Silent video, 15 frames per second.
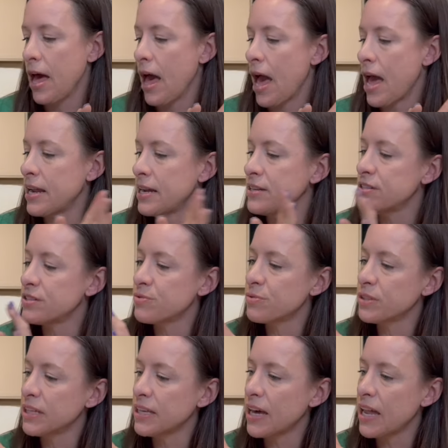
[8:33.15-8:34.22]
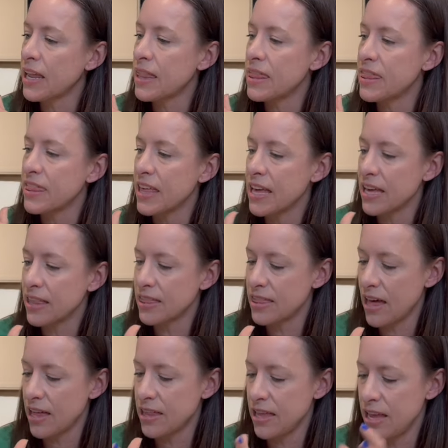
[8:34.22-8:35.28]
And I just really kind of think
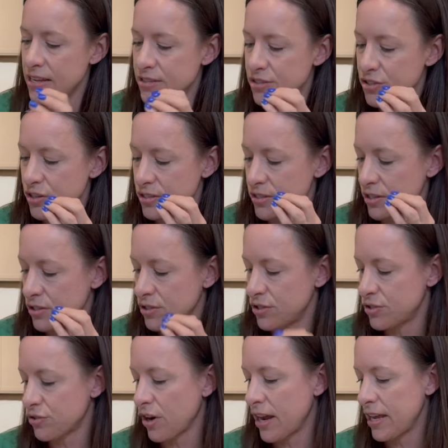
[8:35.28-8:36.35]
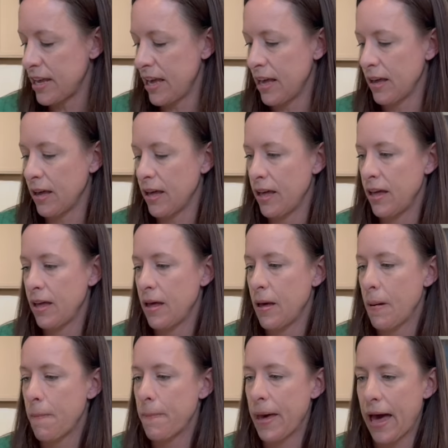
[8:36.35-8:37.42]
that it's just a striking
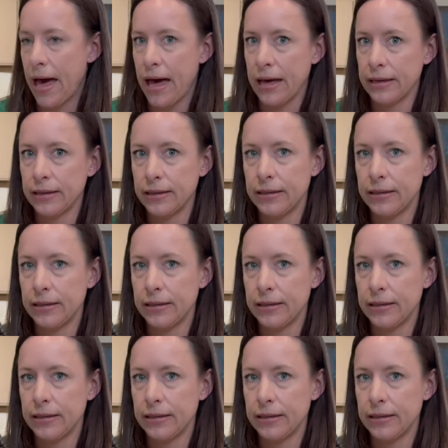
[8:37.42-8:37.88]
bag.